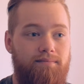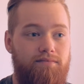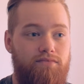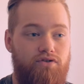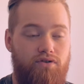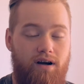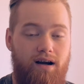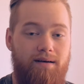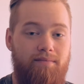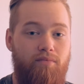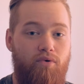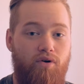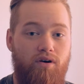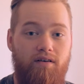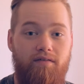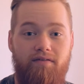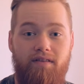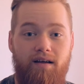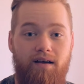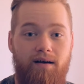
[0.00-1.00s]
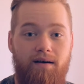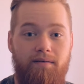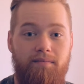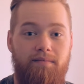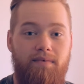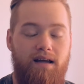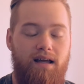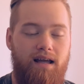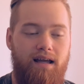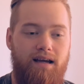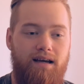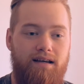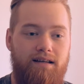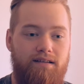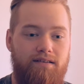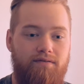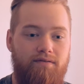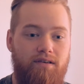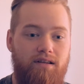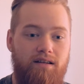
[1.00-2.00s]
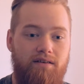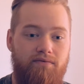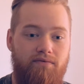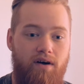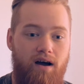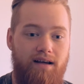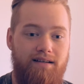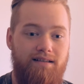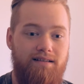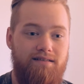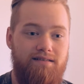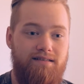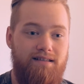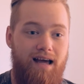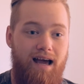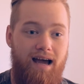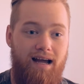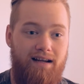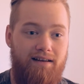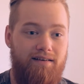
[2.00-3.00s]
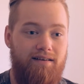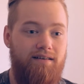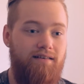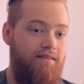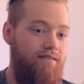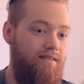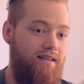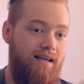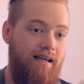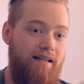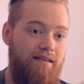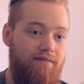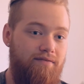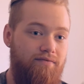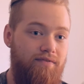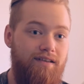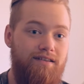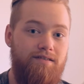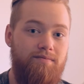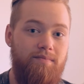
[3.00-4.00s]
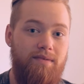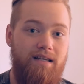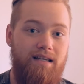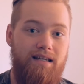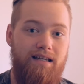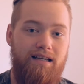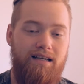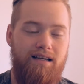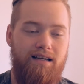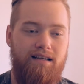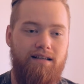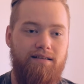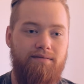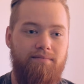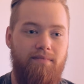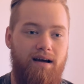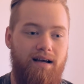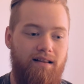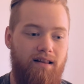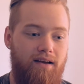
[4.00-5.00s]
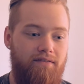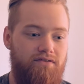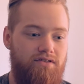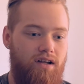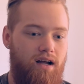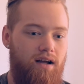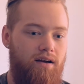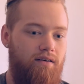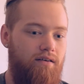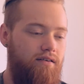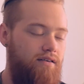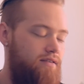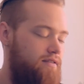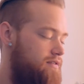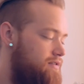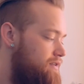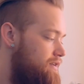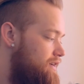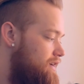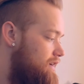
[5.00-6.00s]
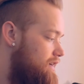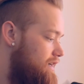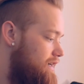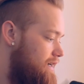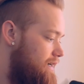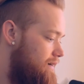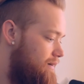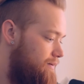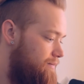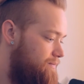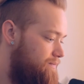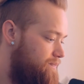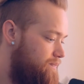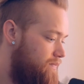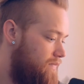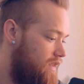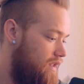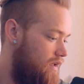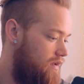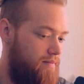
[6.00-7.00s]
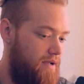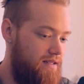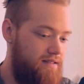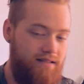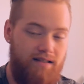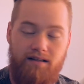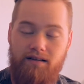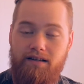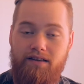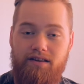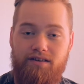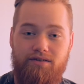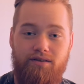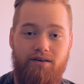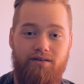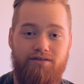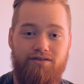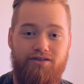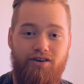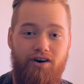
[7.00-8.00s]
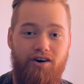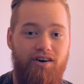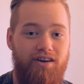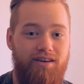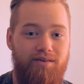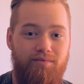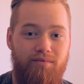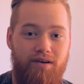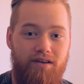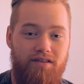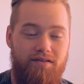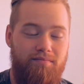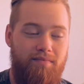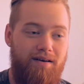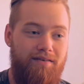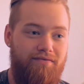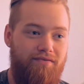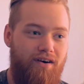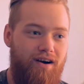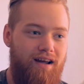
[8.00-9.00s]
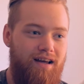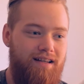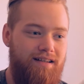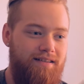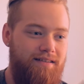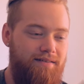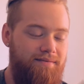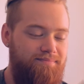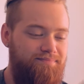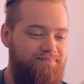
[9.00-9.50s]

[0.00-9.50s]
try more of them and really find a stack that fits me and my lifestyle. Basically, this all started with my friend,